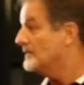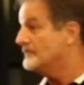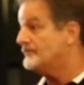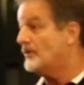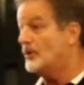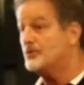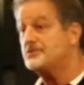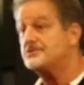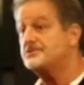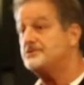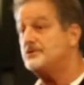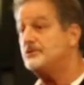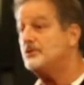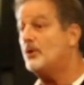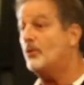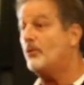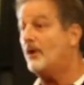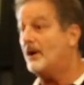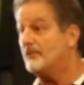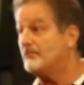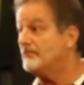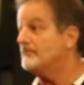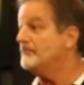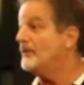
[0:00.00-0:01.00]
Folks, do you know
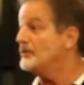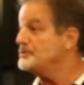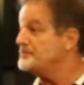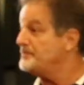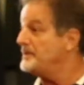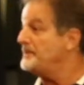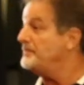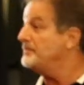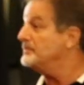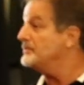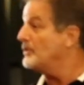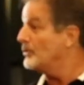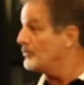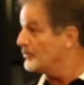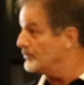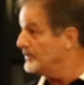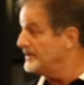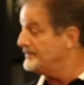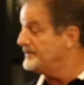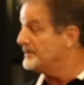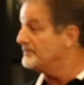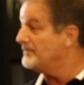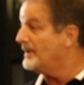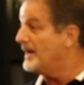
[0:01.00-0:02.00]
why most people don't
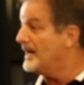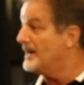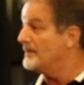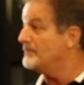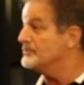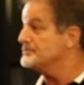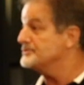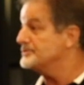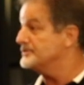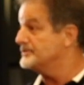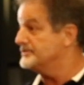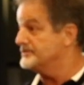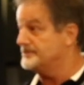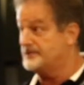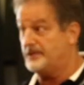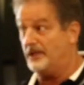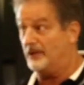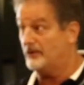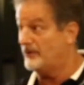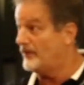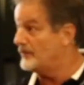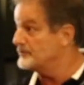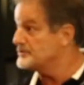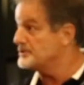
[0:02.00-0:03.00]
read their Bibles,
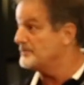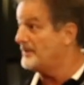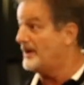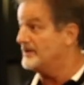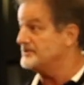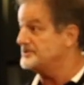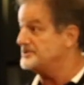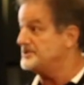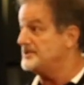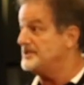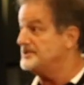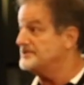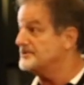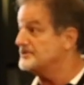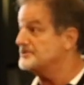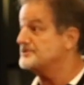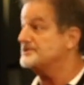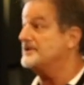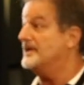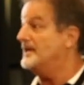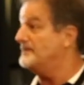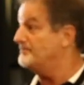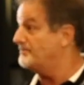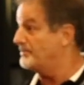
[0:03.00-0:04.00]
tell others about
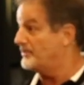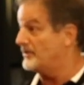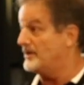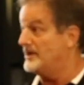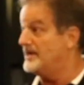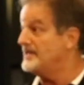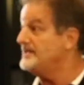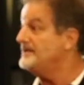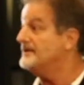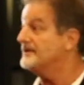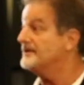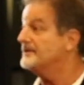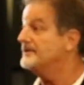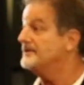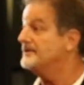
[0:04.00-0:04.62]
Jesus, and pray?